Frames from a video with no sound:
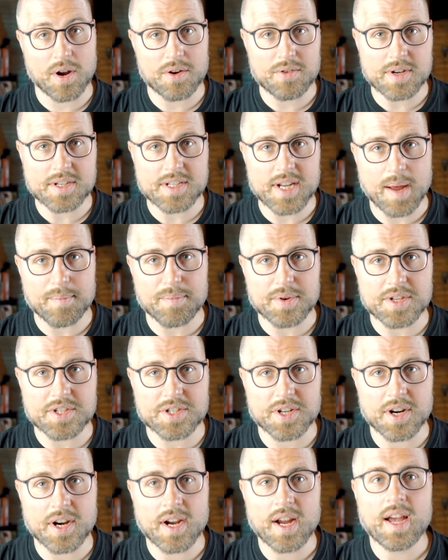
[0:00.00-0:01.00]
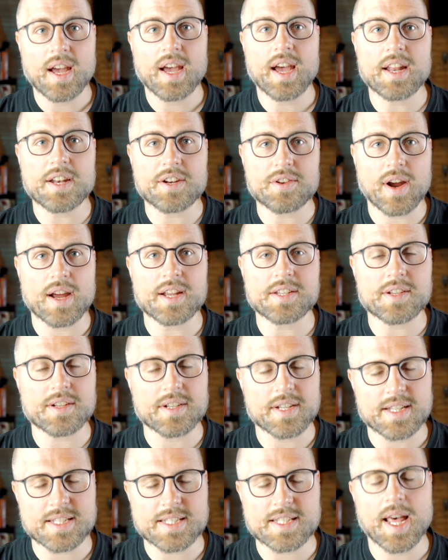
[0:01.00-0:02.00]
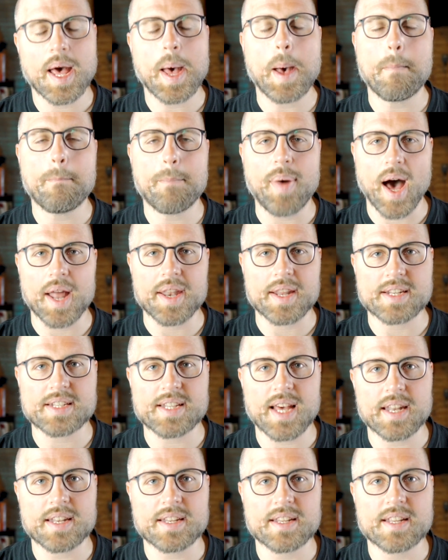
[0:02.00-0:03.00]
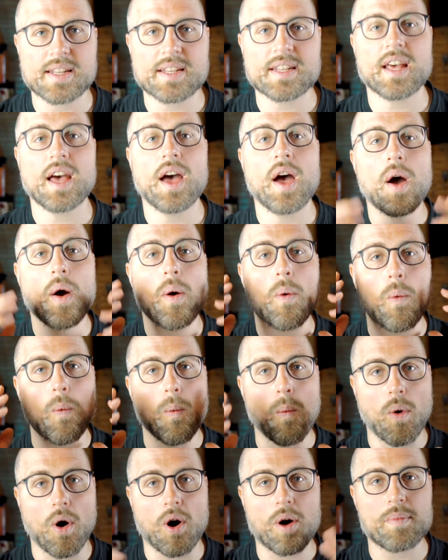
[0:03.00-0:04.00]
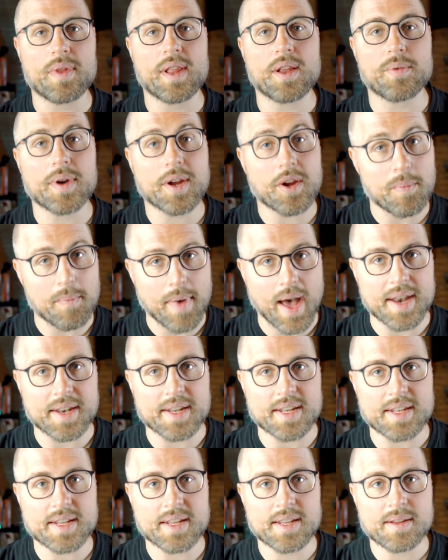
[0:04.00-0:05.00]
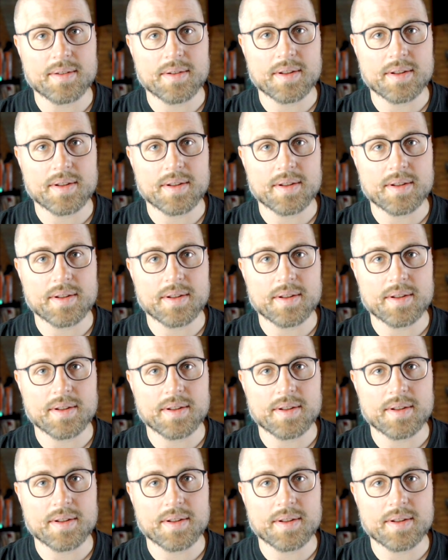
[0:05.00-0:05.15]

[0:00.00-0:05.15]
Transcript: moderate temperature, a dry suit is, pun intended, warmly recommended.